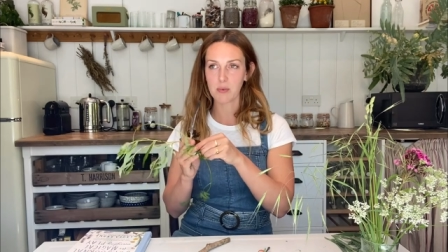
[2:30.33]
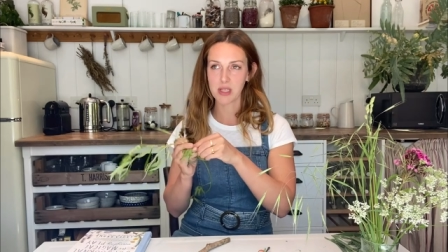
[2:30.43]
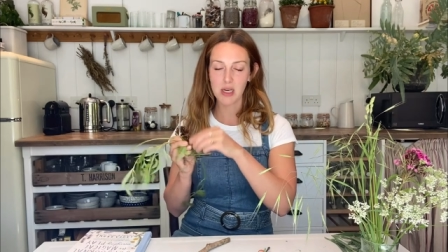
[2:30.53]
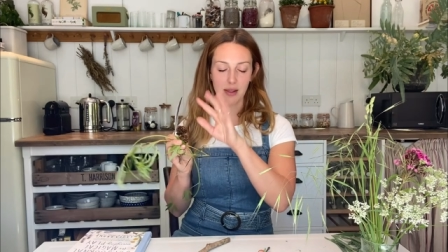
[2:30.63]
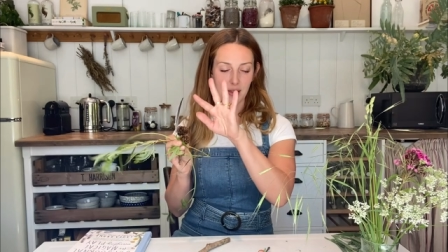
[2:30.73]
it
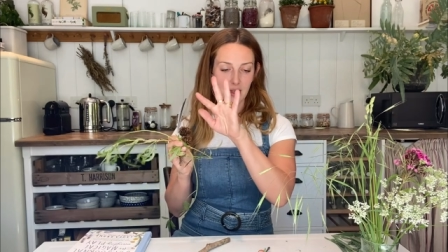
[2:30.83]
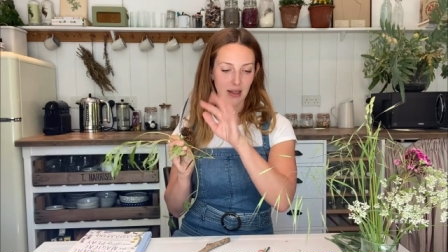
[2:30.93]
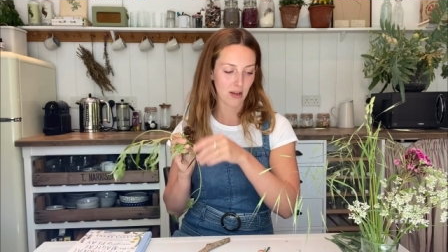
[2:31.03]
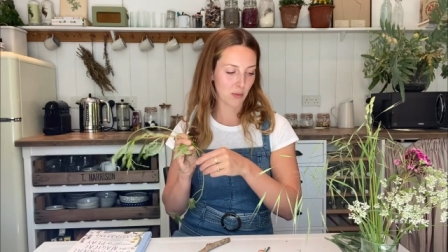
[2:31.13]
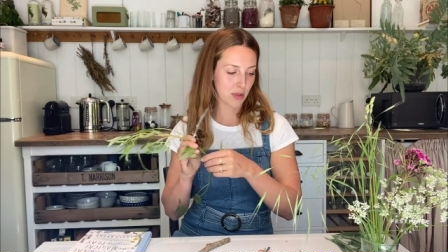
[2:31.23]
was another
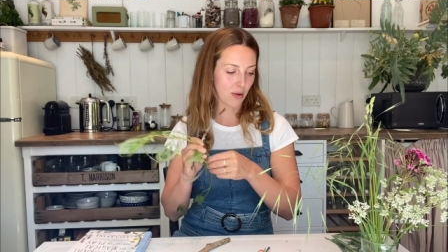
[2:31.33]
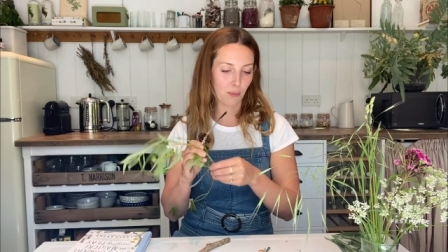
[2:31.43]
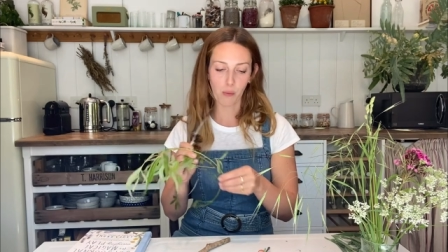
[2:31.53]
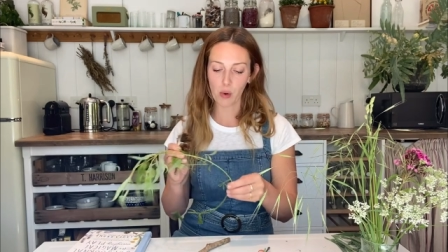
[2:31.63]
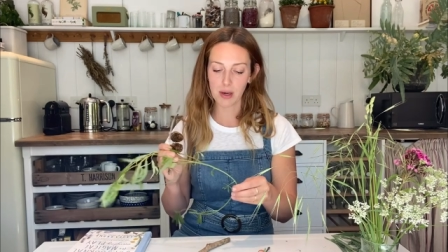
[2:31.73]
thing that was
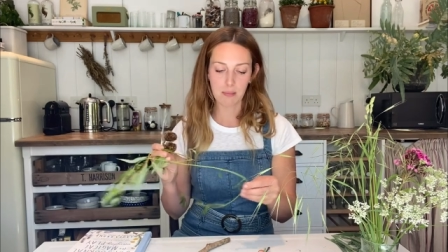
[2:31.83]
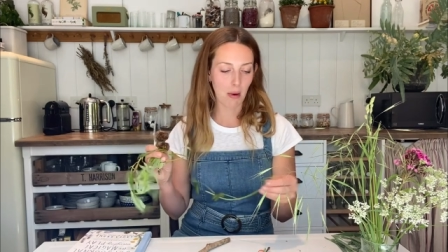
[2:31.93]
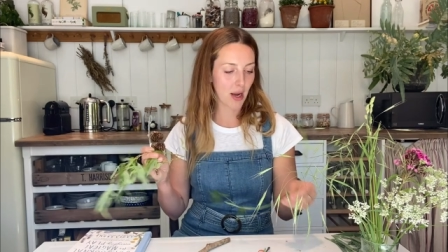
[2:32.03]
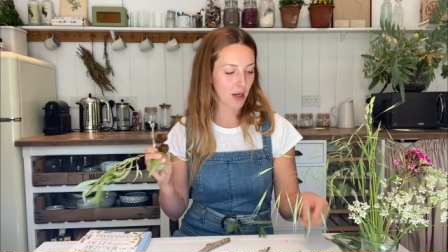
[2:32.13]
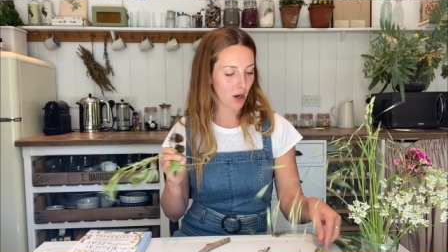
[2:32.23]
fallen in
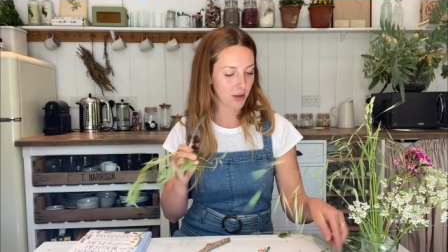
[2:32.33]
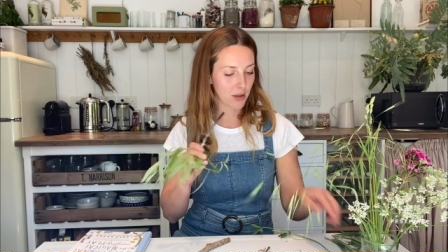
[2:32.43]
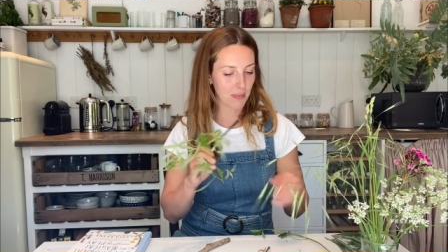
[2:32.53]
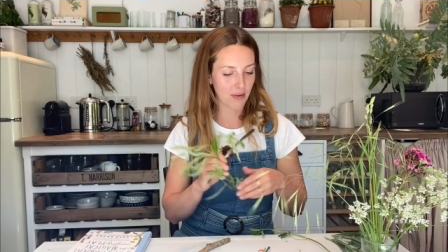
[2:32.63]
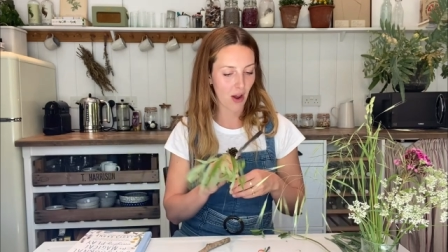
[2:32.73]
my
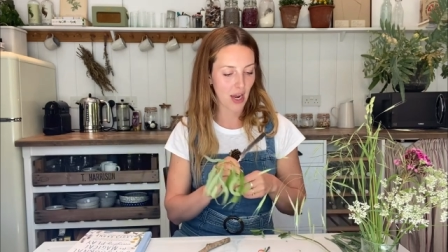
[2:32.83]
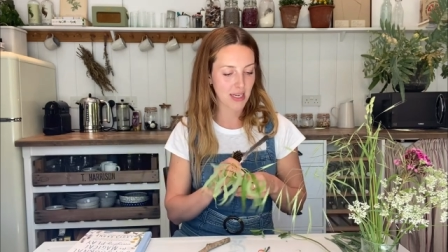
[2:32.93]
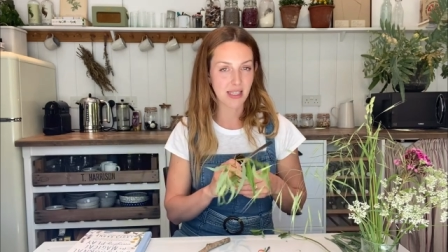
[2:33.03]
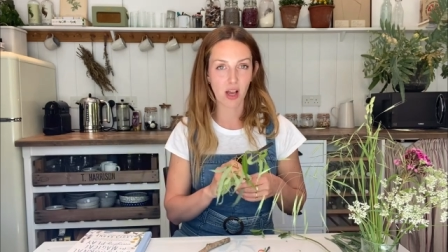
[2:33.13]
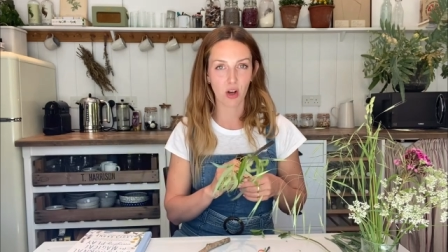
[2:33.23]
garden, a bit of
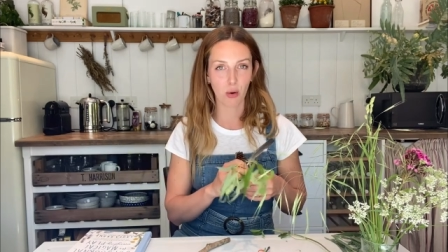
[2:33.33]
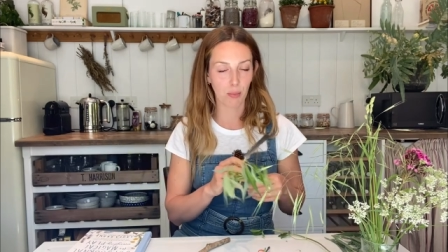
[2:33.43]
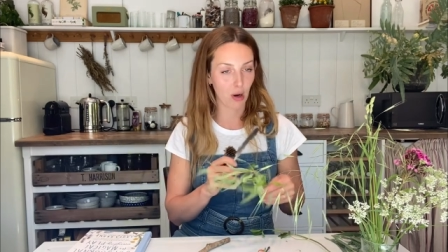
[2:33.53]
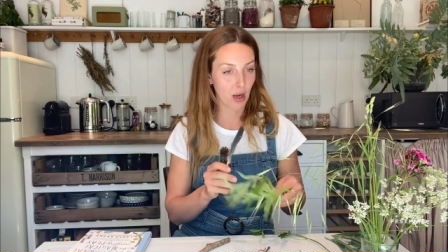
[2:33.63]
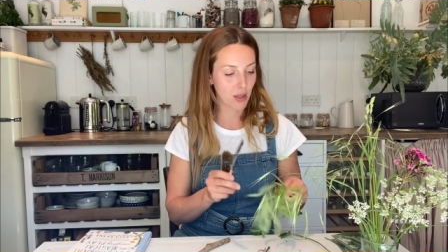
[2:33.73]
honeysuckle
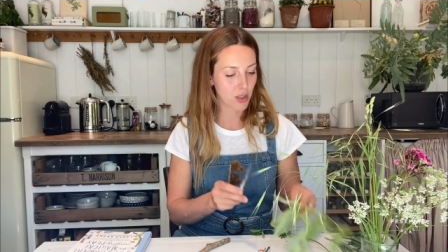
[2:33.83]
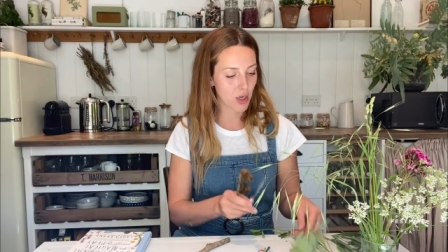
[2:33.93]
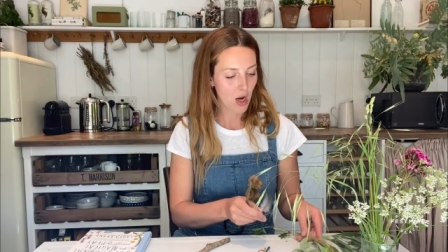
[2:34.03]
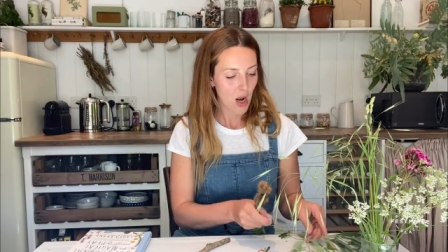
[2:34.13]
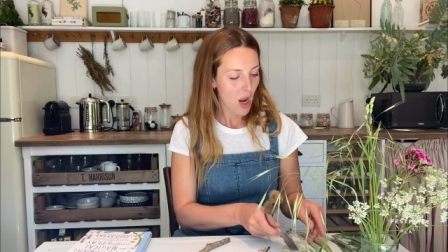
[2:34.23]
branch.